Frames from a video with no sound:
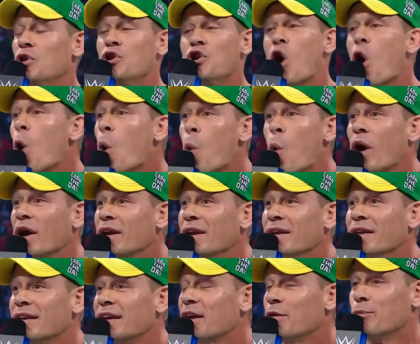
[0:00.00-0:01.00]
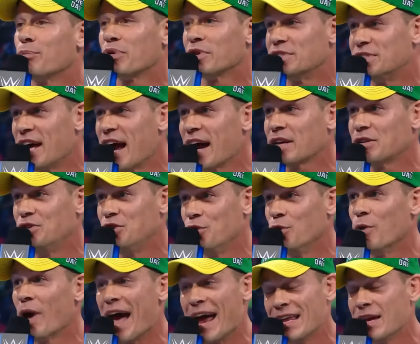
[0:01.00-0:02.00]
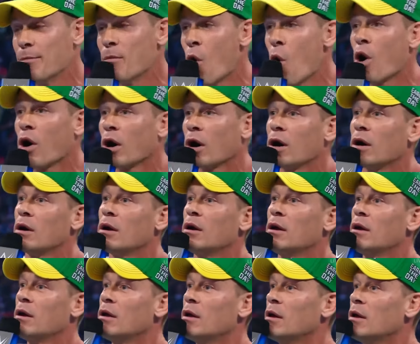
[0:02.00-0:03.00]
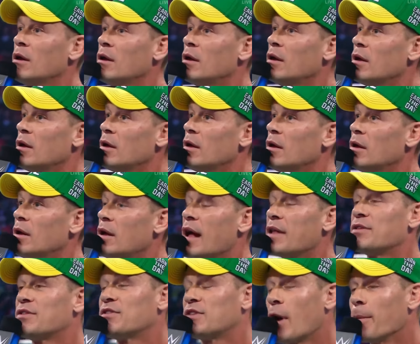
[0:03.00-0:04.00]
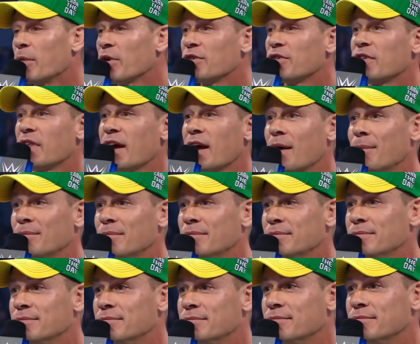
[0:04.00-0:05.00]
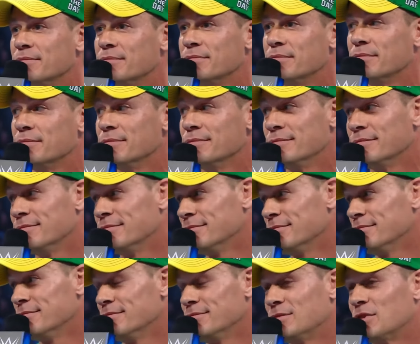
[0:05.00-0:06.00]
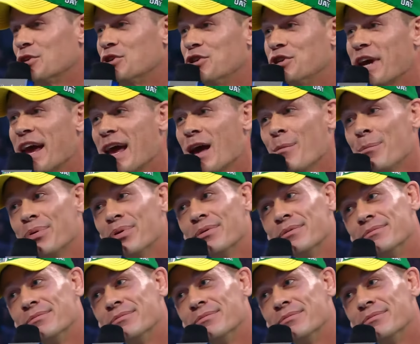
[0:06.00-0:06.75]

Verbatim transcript: No one can protect you anymore. At SummerSlam, the champ